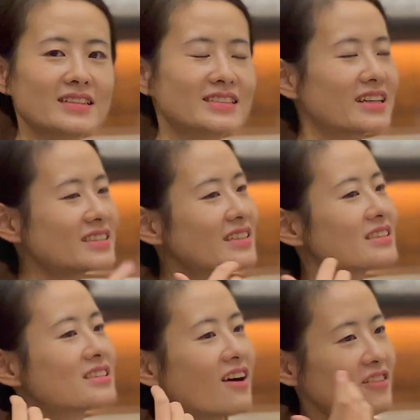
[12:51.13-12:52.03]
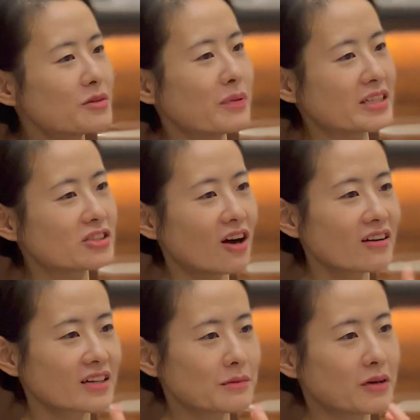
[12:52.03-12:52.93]
It's nice that only by
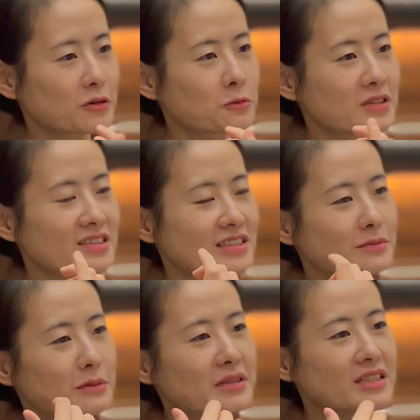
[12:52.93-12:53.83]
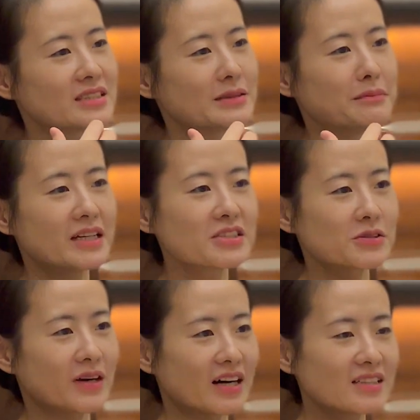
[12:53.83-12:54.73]
talking about what does mobility mean
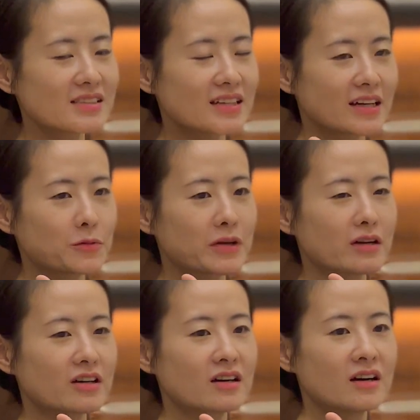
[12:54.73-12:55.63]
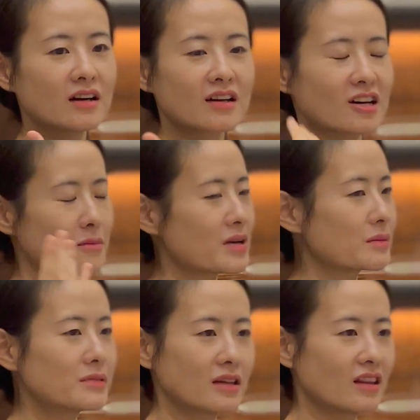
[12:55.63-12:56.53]
to us, like we're coming up
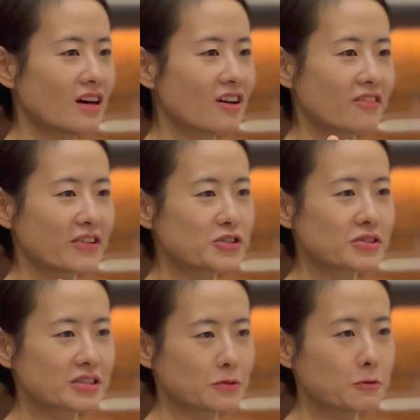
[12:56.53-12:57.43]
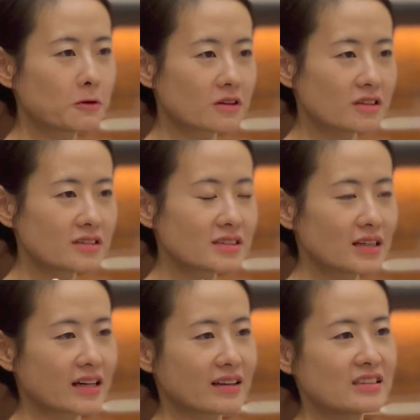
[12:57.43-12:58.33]
with a lot of interesting words,
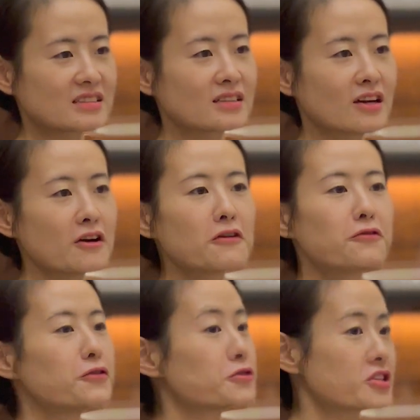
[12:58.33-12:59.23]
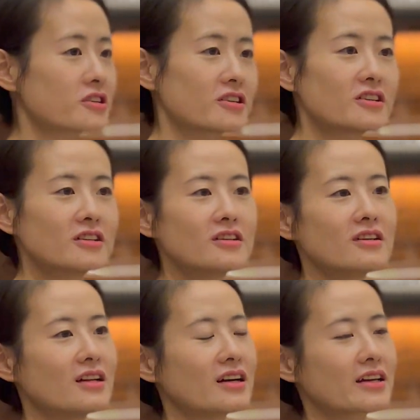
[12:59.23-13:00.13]
like this
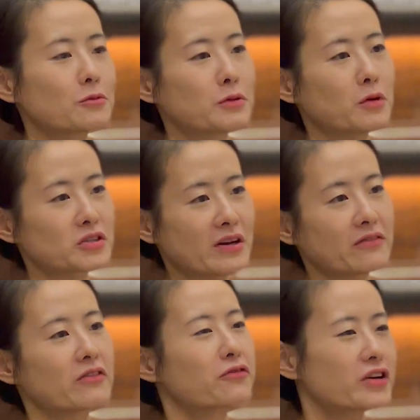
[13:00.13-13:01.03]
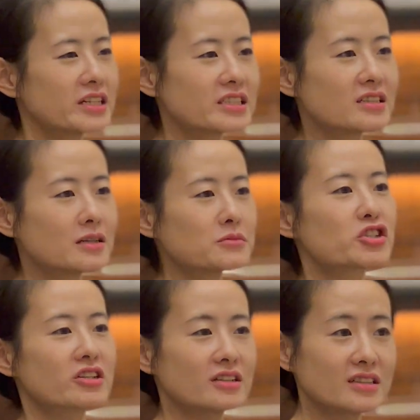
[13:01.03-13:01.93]
future, like we want to have the freedom
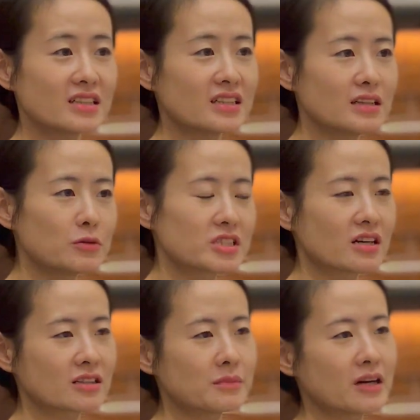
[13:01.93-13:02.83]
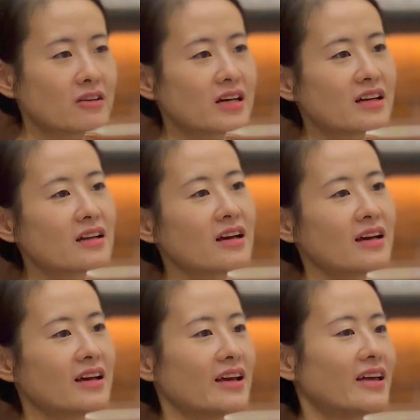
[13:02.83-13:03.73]
journey, we talked about it,
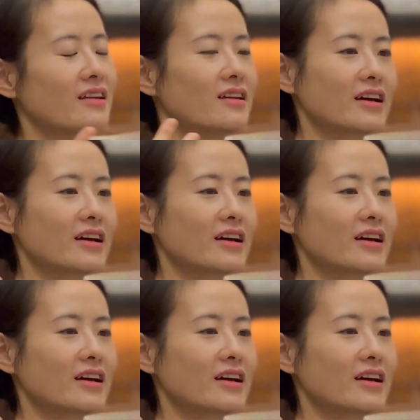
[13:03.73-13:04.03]
and